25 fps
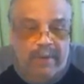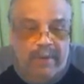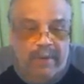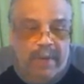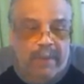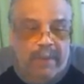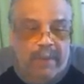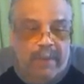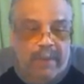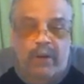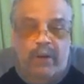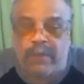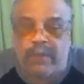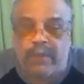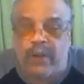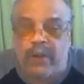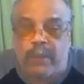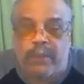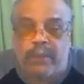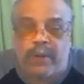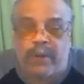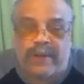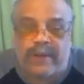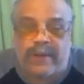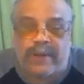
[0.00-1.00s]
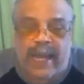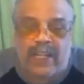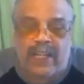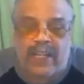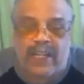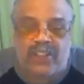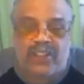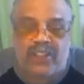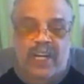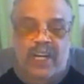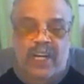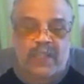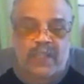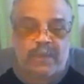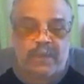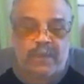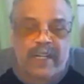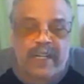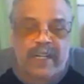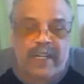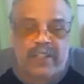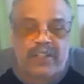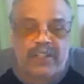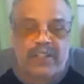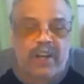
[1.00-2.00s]
Remember, you put that
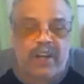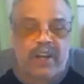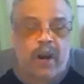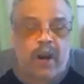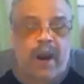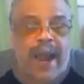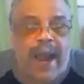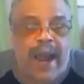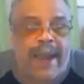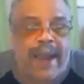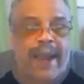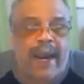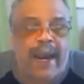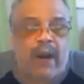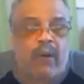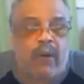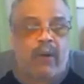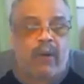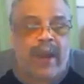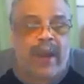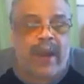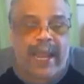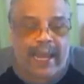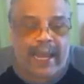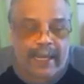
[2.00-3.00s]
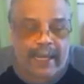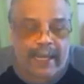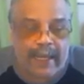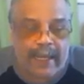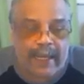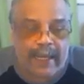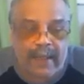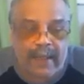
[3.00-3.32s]
adjustment into your IRA.